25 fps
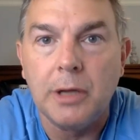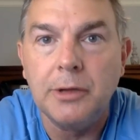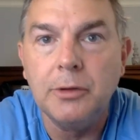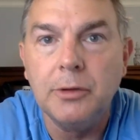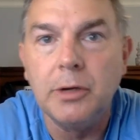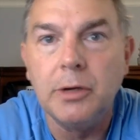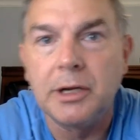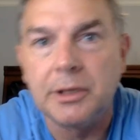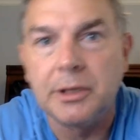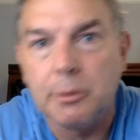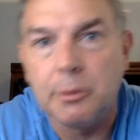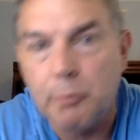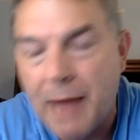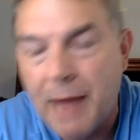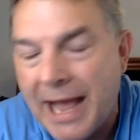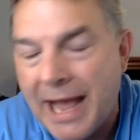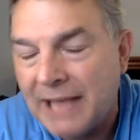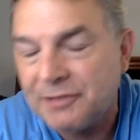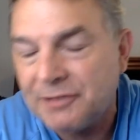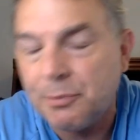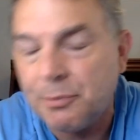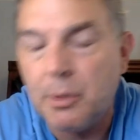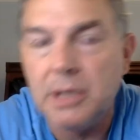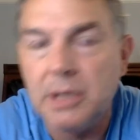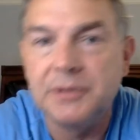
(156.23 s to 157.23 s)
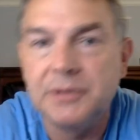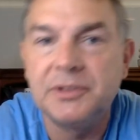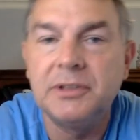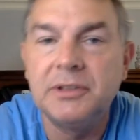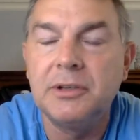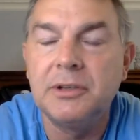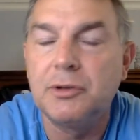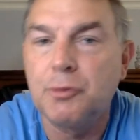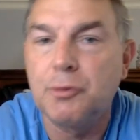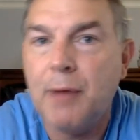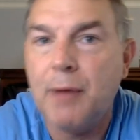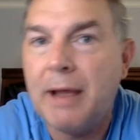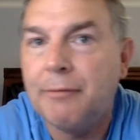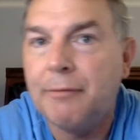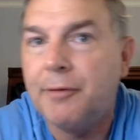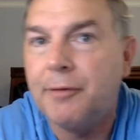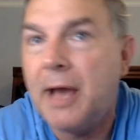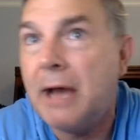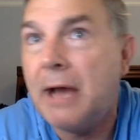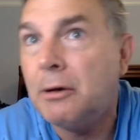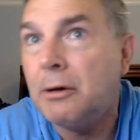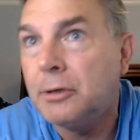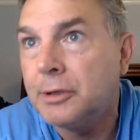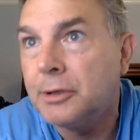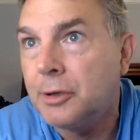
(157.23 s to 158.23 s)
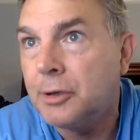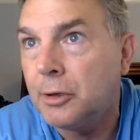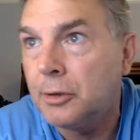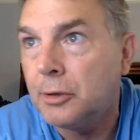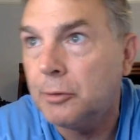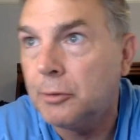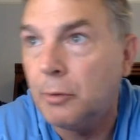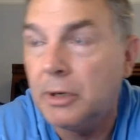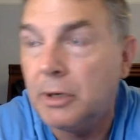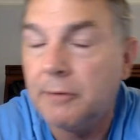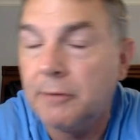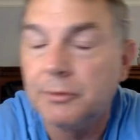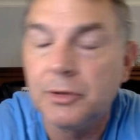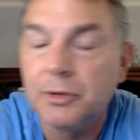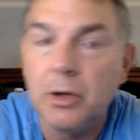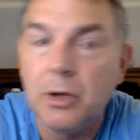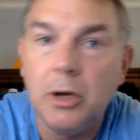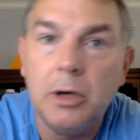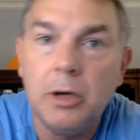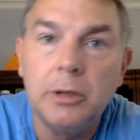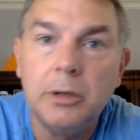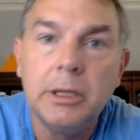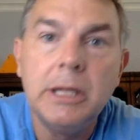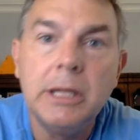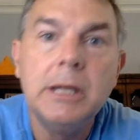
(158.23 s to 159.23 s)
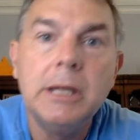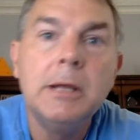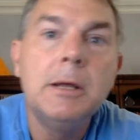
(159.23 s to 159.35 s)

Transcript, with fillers: You look at the Rasmussen, the Trafalgar, whatever it's called,